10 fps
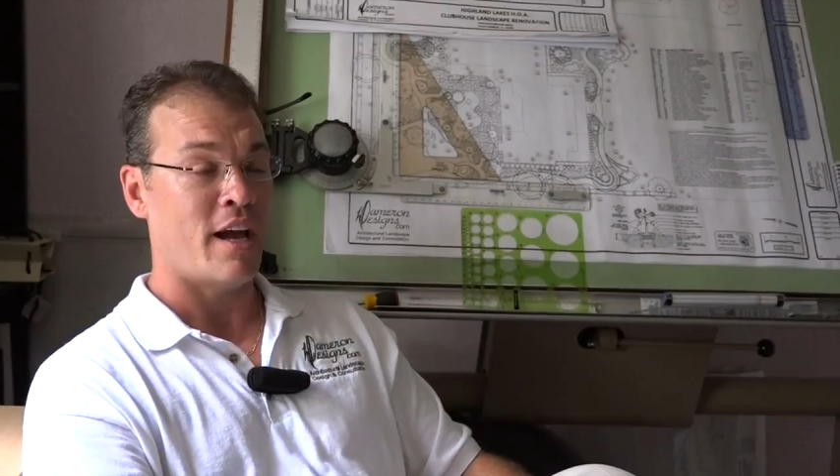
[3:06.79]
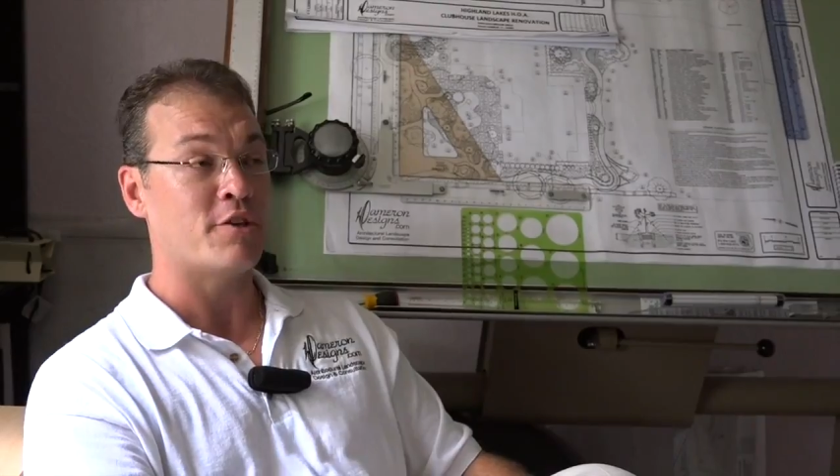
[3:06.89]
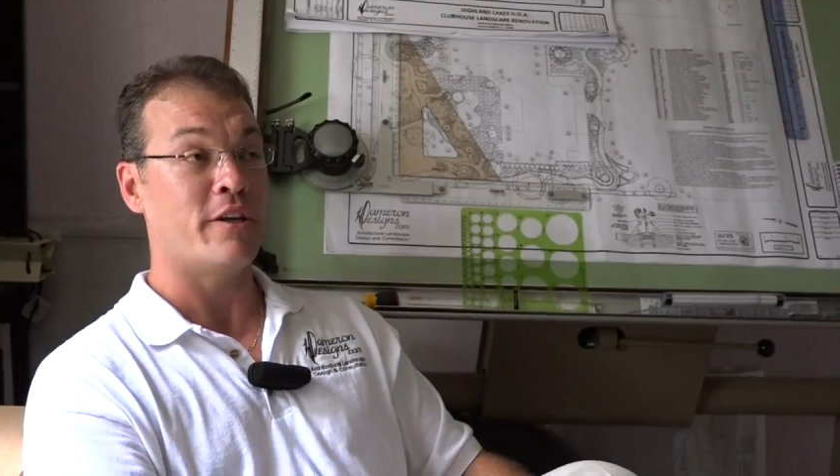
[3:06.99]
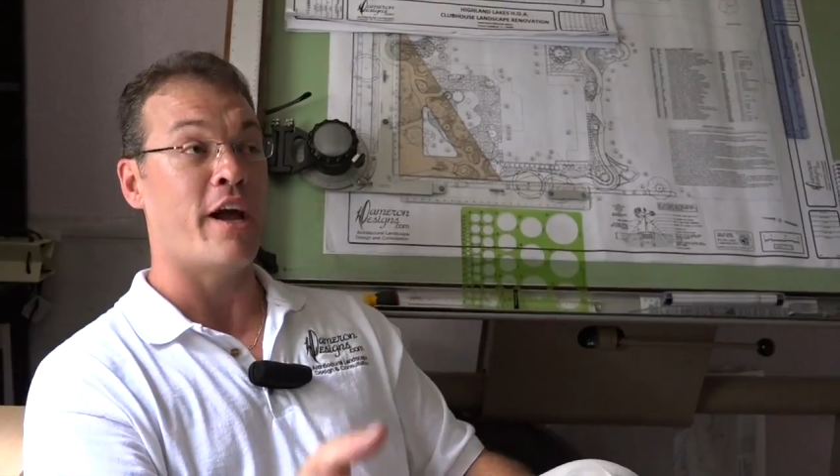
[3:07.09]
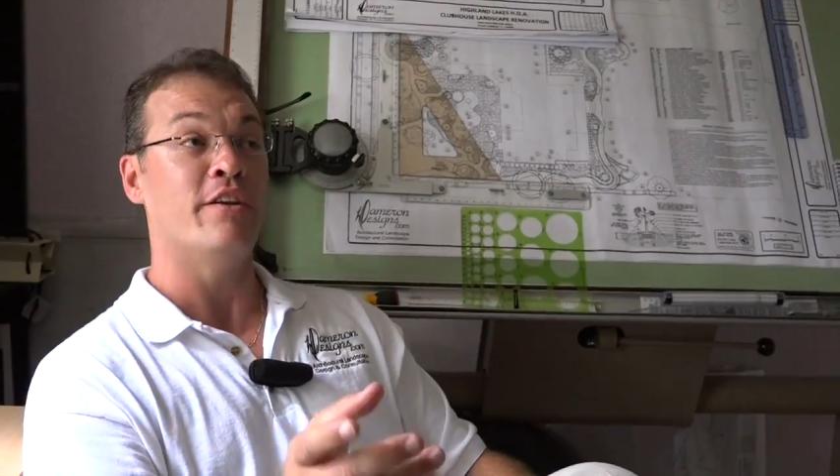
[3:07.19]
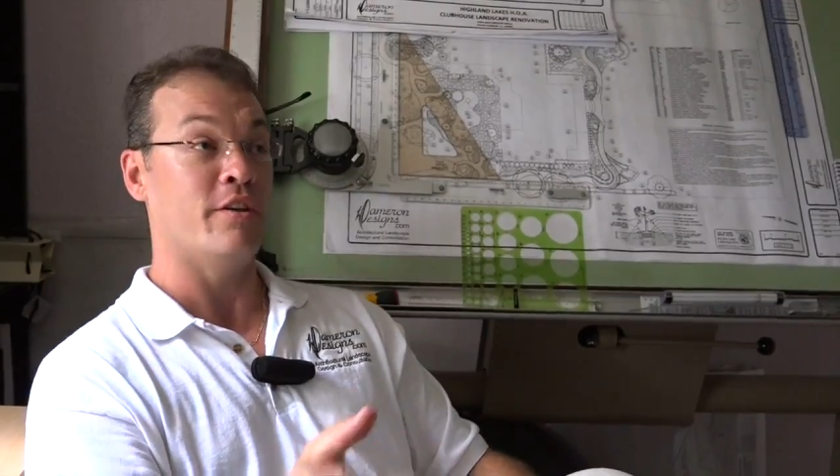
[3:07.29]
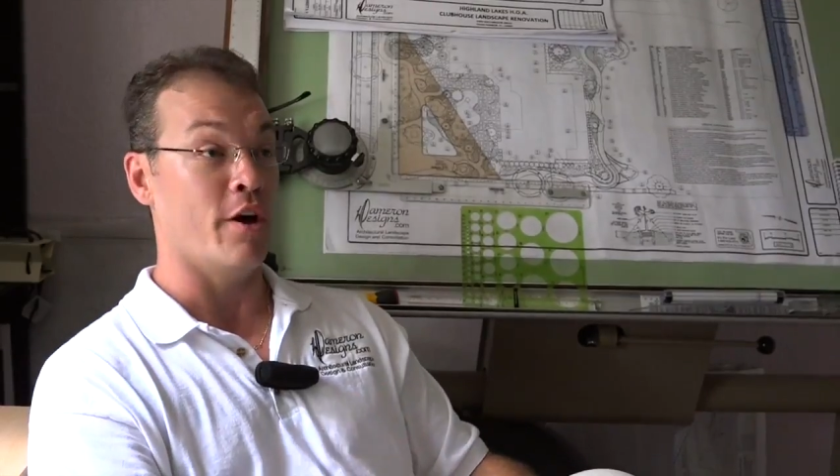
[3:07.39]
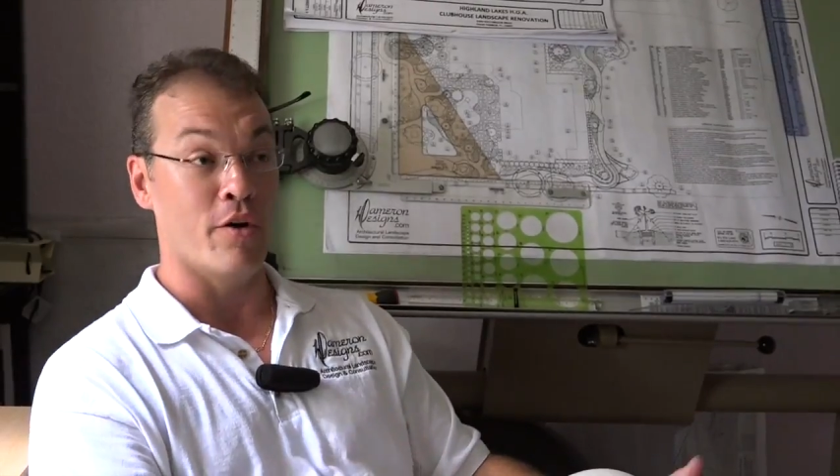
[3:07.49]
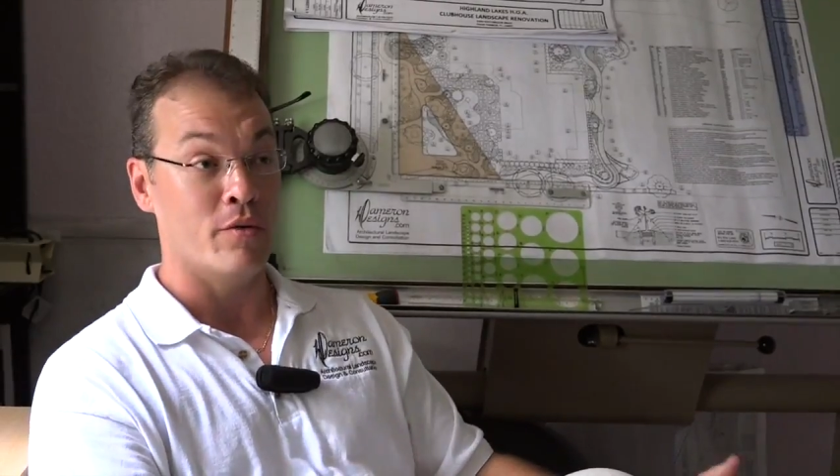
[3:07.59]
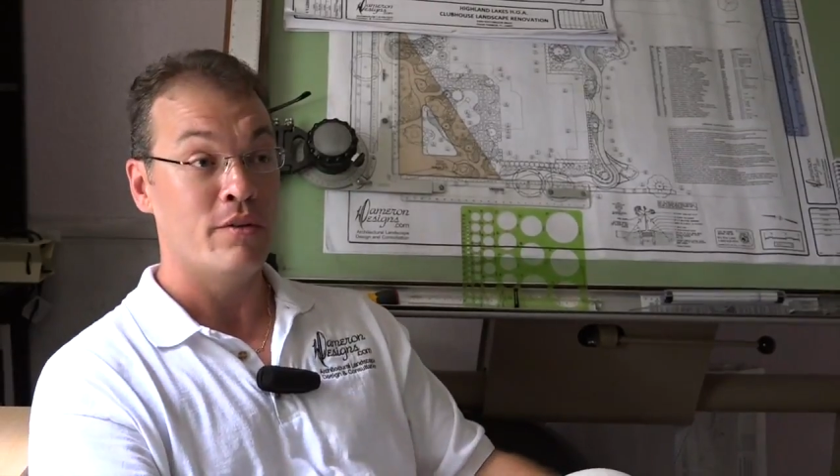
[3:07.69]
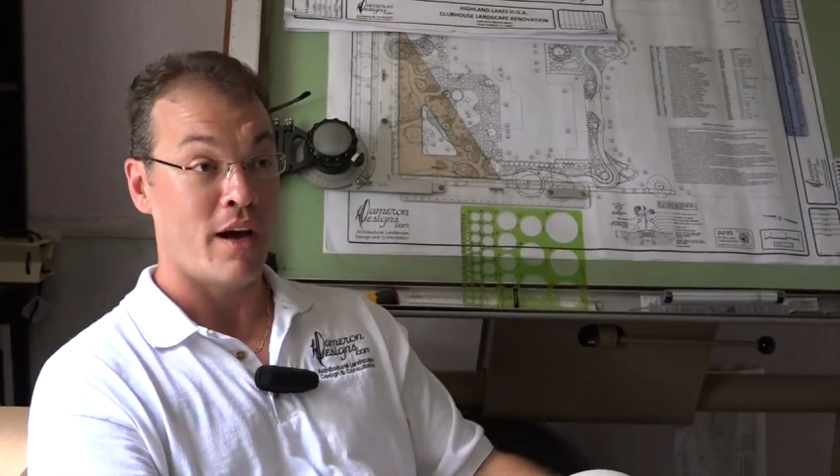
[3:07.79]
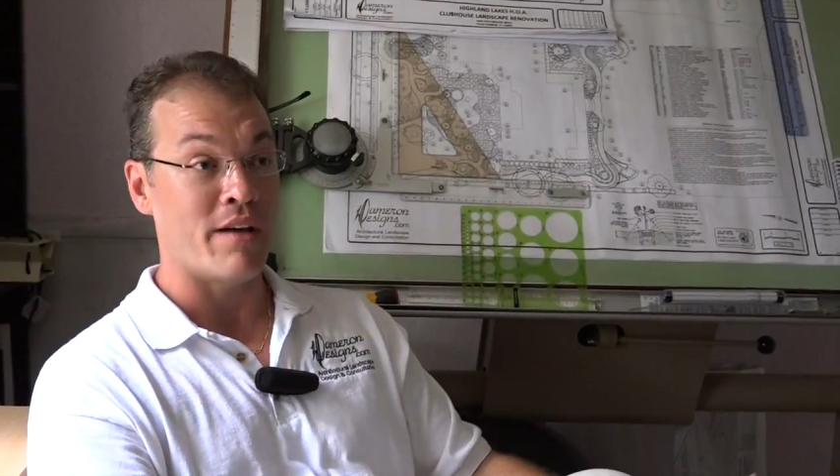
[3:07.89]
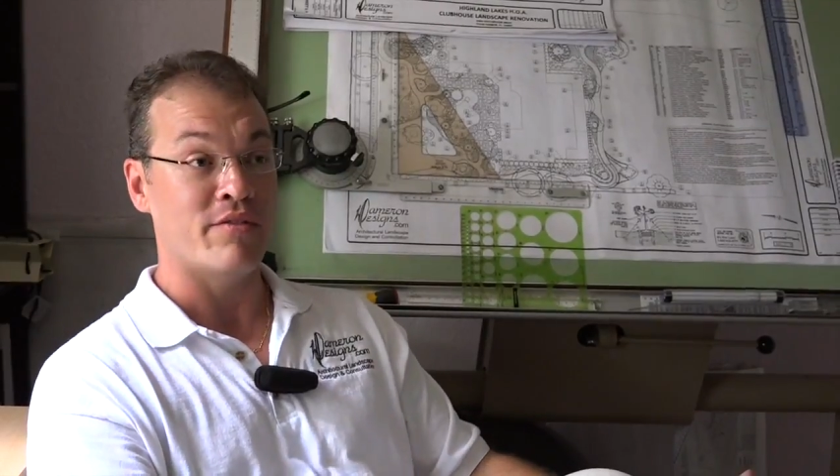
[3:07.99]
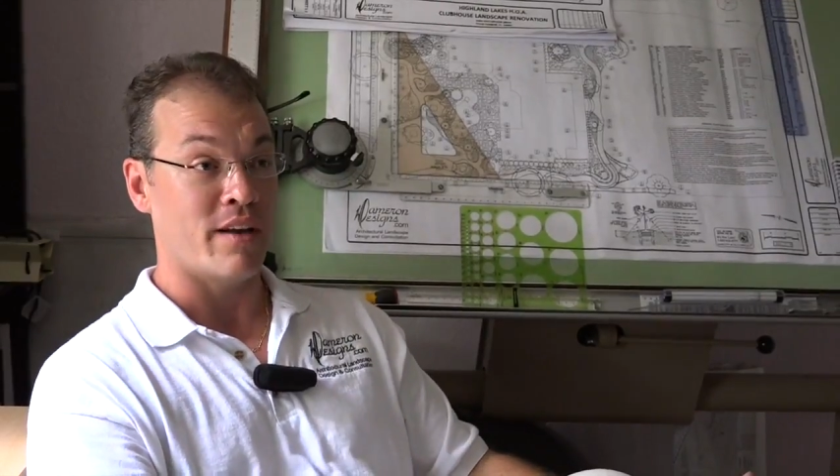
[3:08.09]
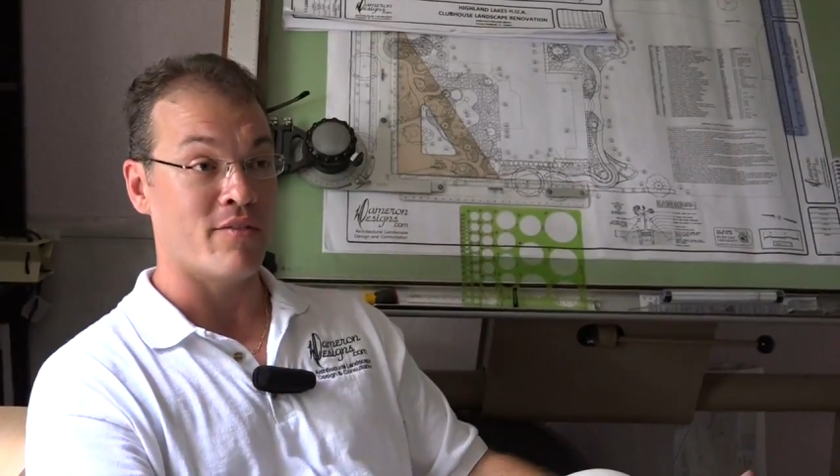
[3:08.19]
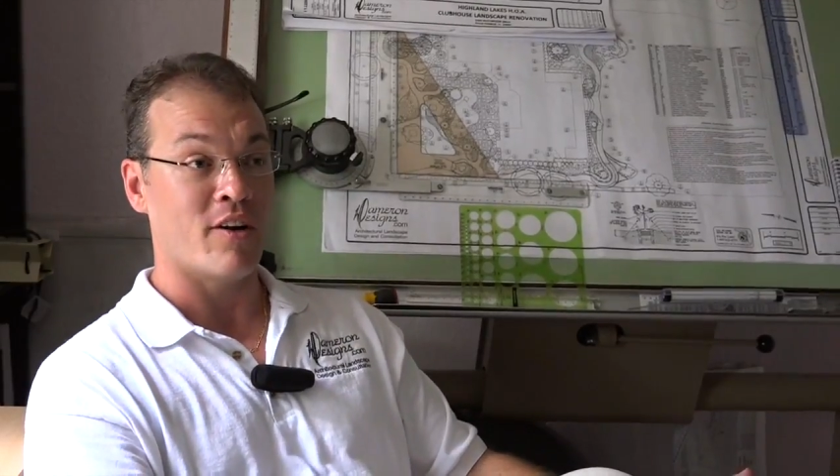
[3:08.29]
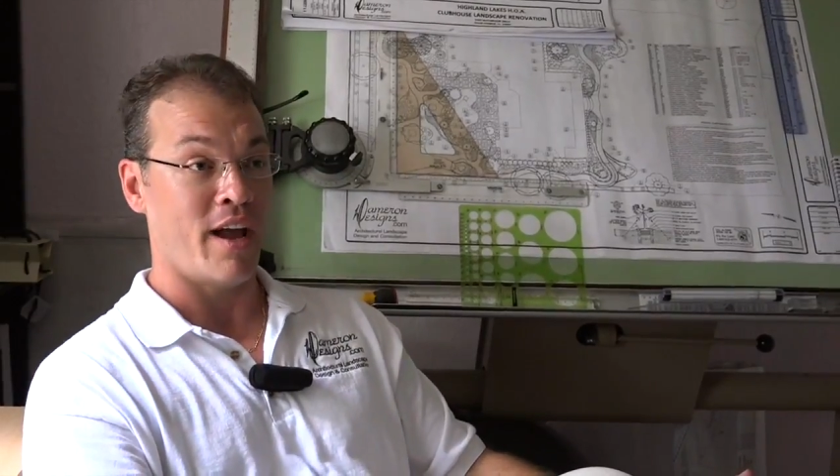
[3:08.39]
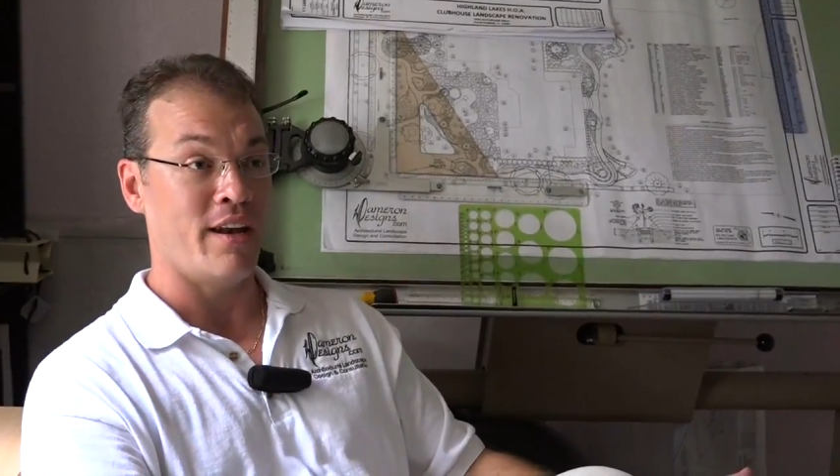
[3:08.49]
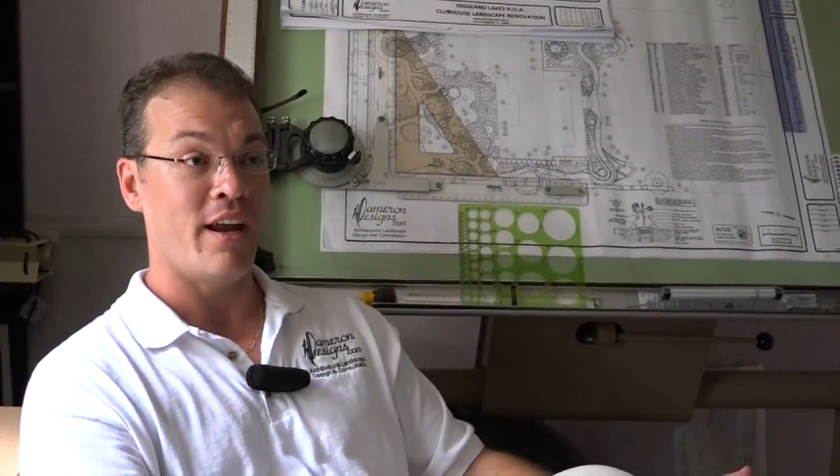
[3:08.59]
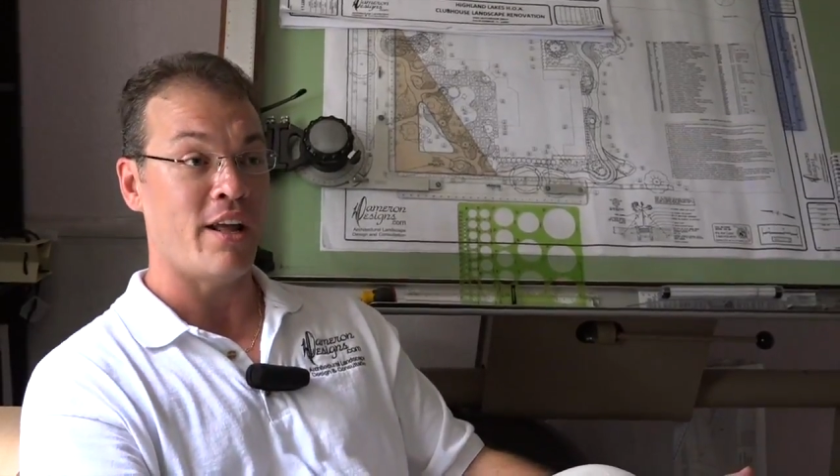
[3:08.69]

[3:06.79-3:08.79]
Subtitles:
Actually, I know I've never had